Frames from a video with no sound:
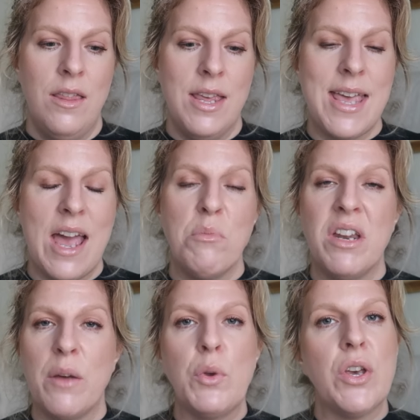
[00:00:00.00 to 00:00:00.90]
the game
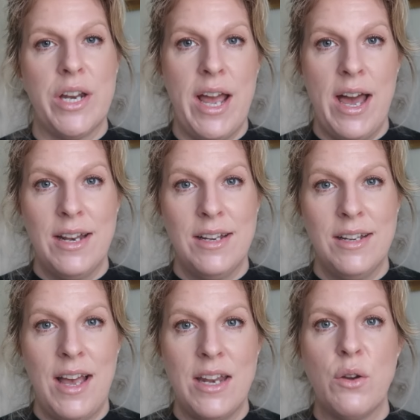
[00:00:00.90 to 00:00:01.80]
that I'm good at.
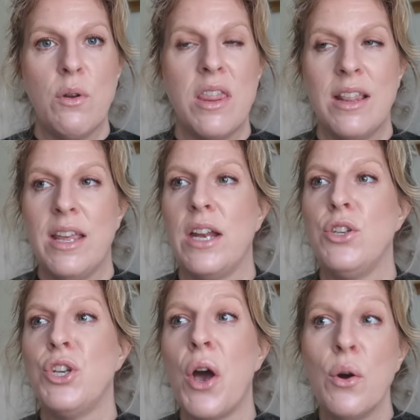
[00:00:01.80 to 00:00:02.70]
I don't think that I
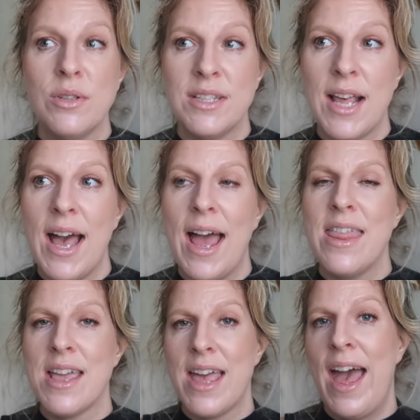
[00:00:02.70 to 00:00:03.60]
chose that. I
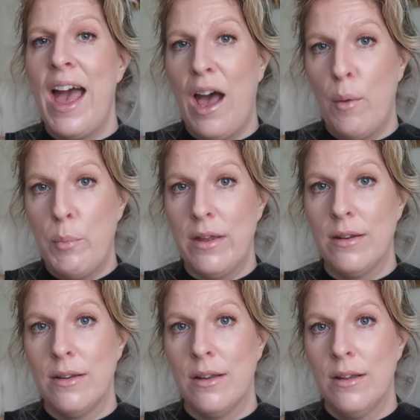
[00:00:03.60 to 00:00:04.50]
think it
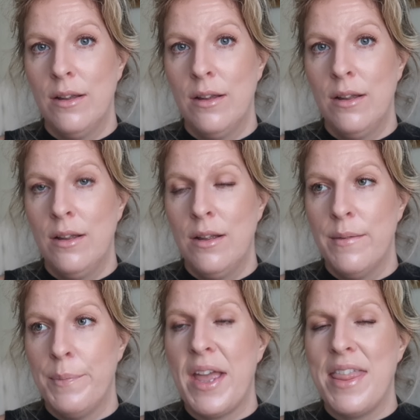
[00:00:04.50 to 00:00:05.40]
happened.
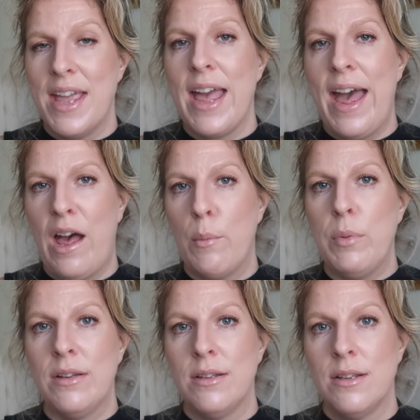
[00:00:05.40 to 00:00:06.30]
I think it
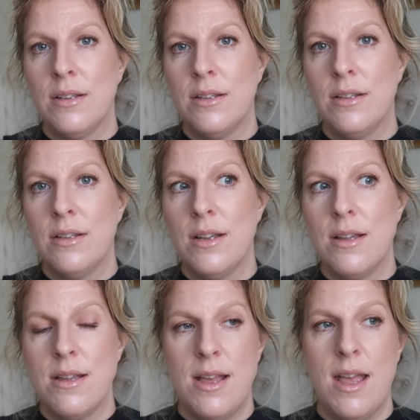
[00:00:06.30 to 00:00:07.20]
happened.
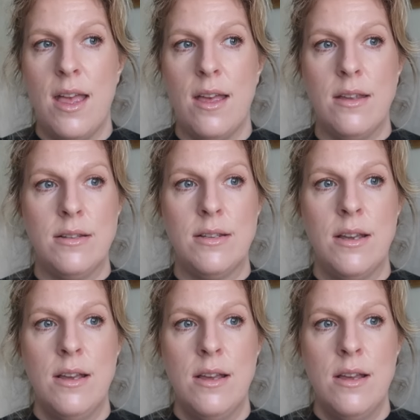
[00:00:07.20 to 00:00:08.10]
And
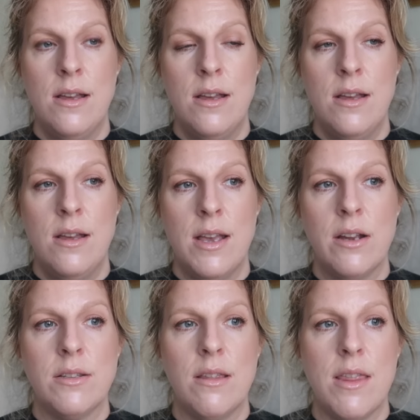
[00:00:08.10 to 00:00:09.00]

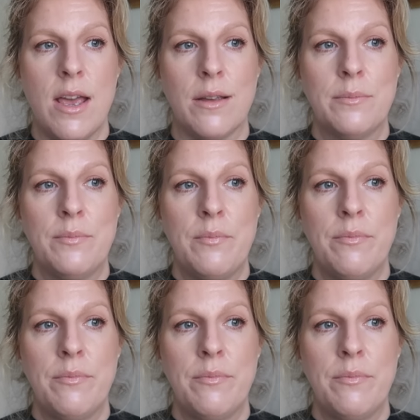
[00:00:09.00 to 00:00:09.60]
here's the thing.